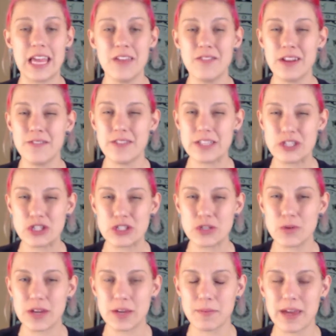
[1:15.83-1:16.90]
even if it's just
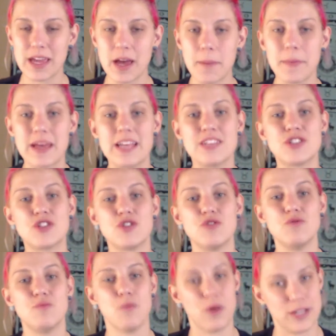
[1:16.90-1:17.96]
quick makeup, is to
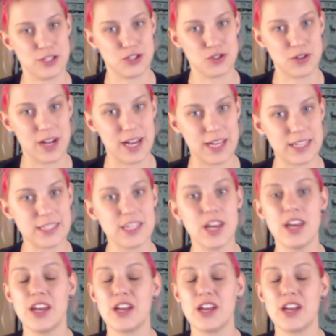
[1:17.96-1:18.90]
moisturize.